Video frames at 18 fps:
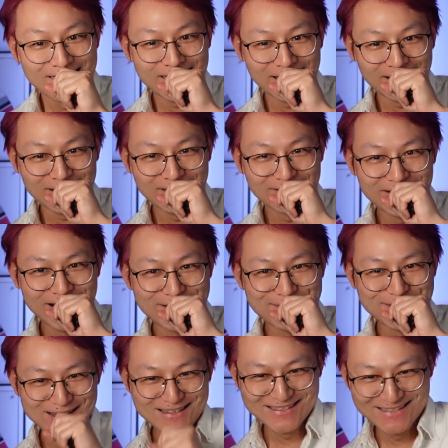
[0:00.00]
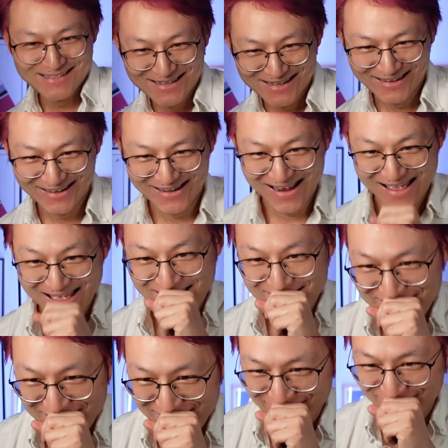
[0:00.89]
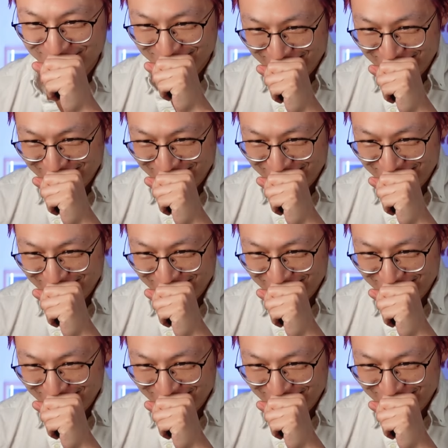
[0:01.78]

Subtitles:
Thank you very much. Thank you